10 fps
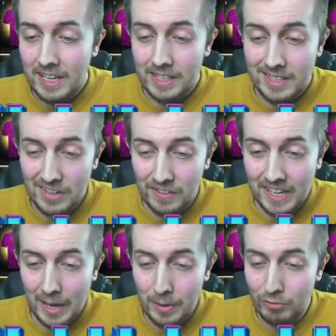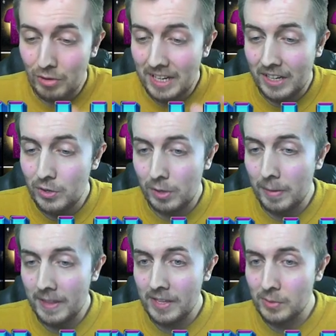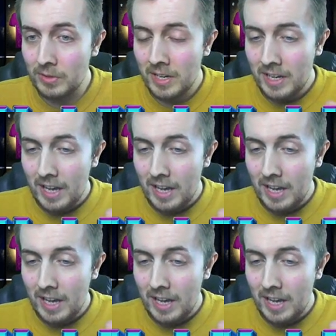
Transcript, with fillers: definitely am. I really enjoyed playing this one.